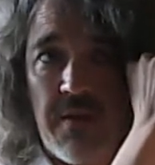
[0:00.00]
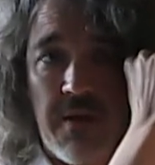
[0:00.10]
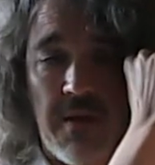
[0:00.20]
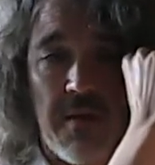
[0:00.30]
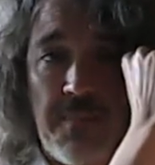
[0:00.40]

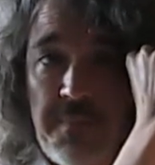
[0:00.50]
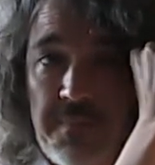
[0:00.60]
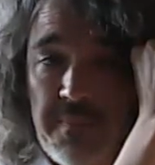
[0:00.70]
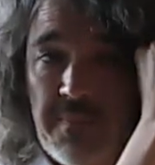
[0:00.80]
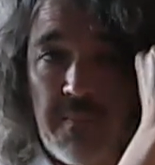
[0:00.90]
Um,
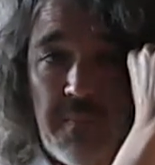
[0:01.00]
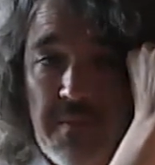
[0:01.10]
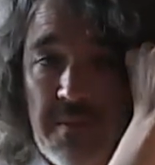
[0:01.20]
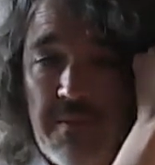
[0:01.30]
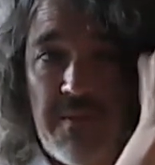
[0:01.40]

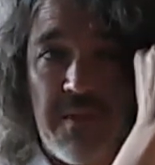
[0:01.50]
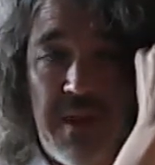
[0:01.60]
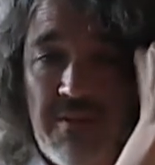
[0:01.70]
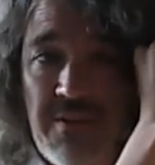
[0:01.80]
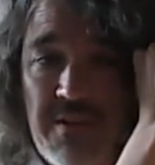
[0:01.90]

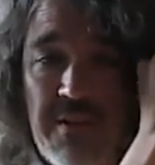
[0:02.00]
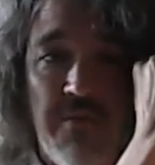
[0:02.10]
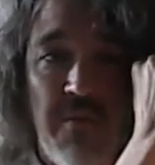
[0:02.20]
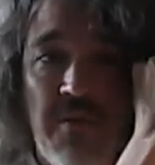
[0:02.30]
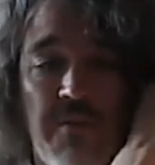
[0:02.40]
that
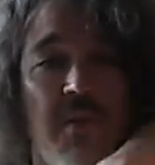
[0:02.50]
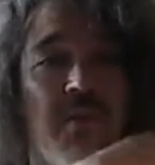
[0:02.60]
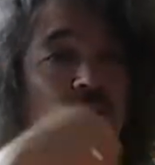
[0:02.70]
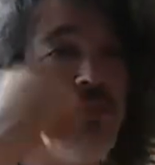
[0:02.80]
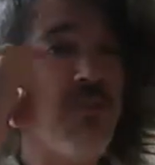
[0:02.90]
if you don't
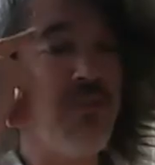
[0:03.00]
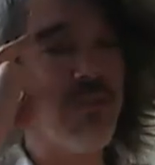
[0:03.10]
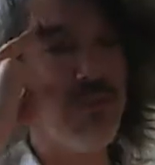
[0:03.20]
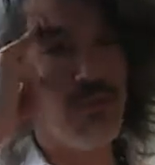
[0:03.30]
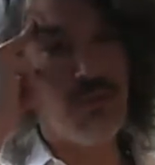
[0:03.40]
know
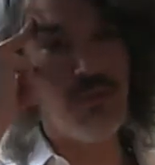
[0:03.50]
this